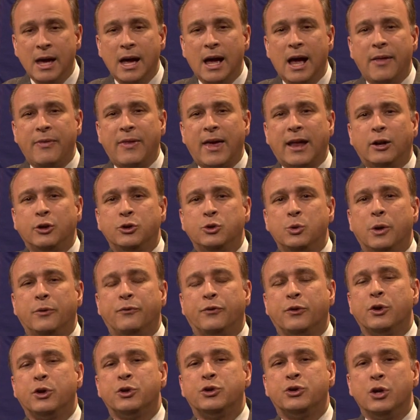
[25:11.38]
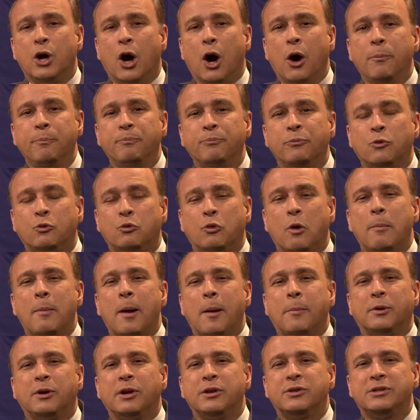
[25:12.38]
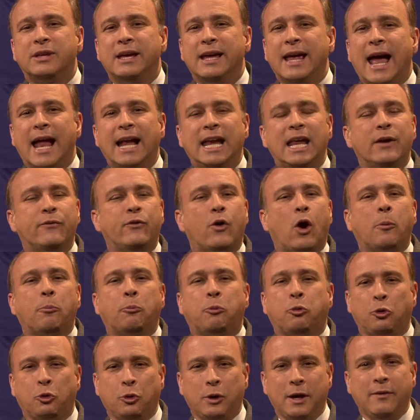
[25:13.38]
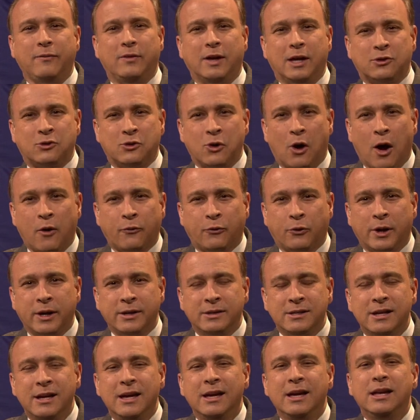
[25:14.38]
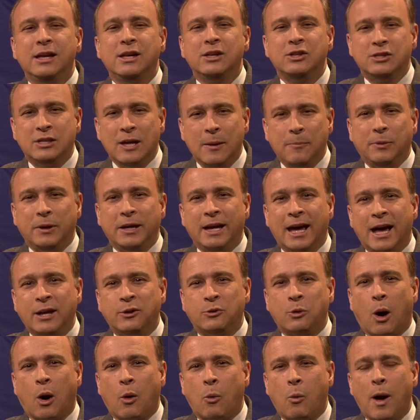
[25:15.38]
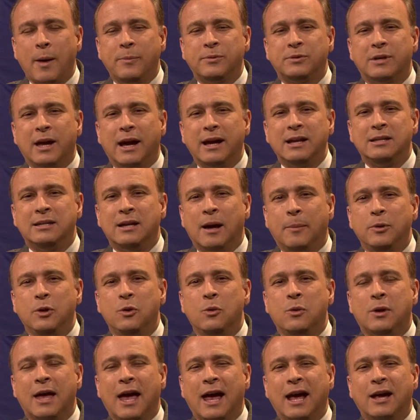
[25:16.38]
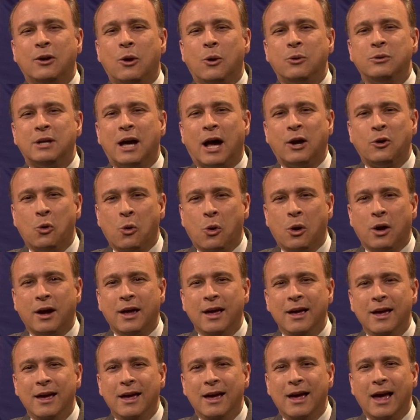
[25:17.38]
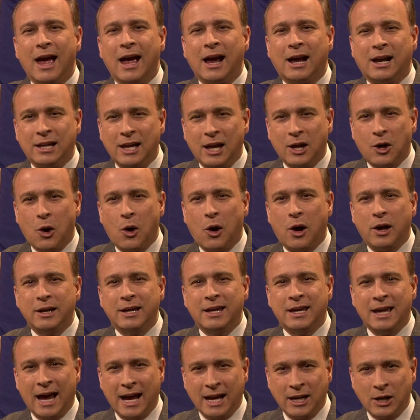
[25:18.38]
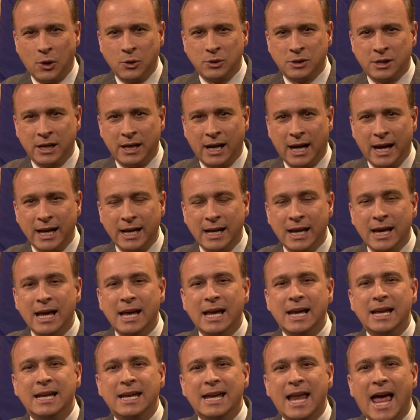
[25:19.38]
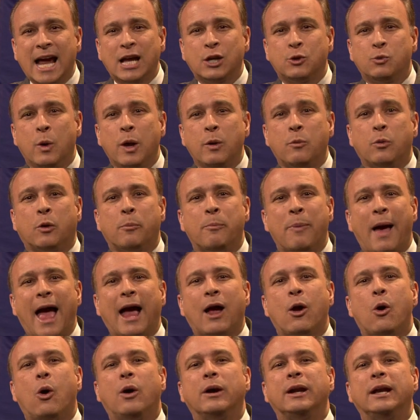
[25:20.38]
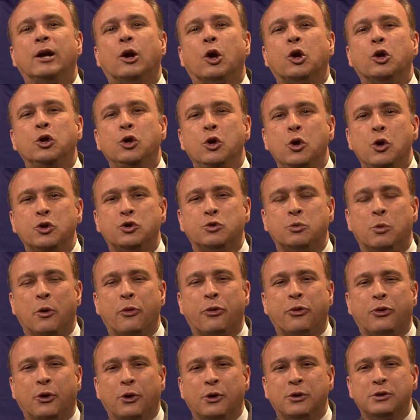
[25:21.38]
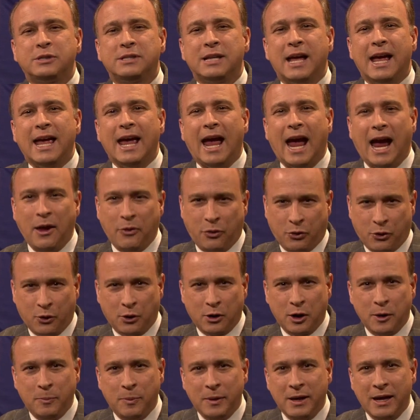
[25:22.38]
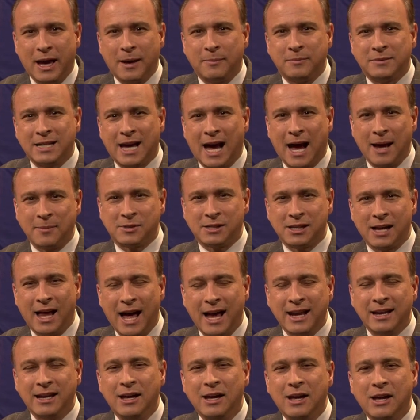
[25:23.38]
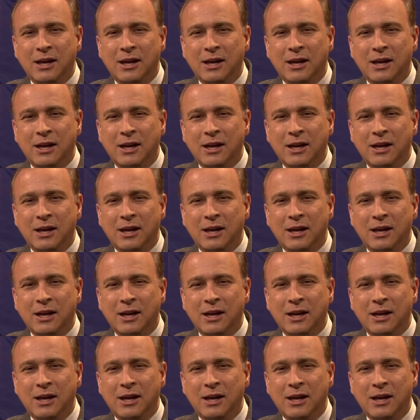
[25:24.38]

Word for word: And that'll do it for the show. Remember to see any of our previous offerings, simply head to our website, wkno.org and click on KNO Tonight. Next week, we're back on in our usual Thursday, 8.30 p.m. time slot.